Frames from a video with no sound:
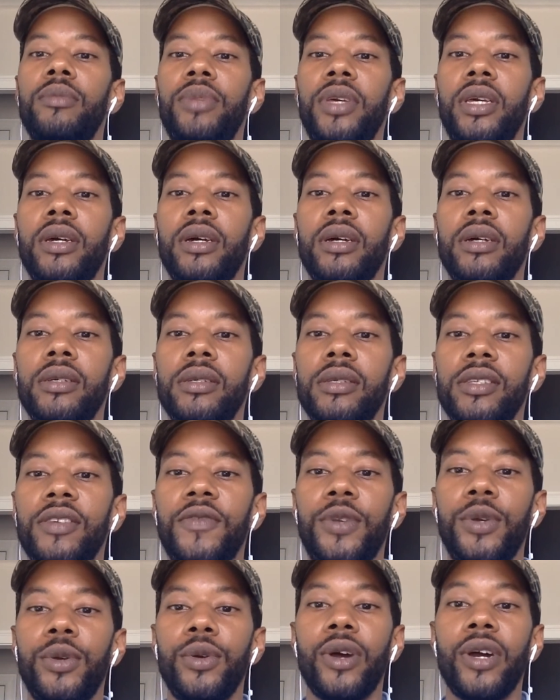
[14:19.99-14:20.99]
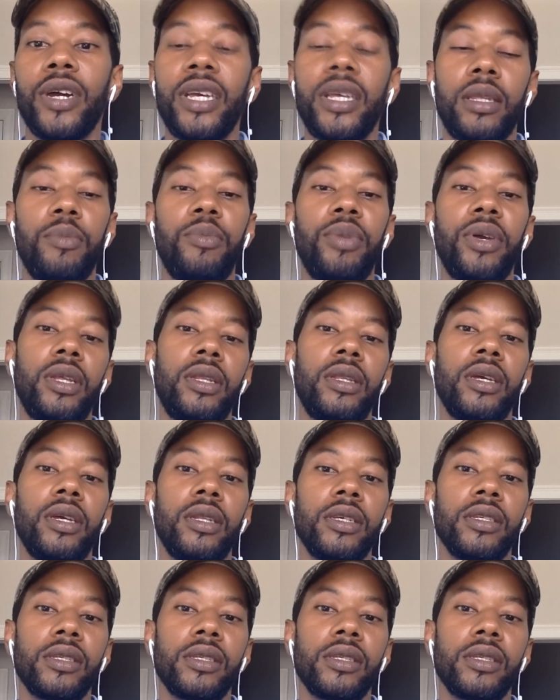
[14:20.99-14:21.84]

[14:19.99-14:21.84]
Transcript: Because if you are independent,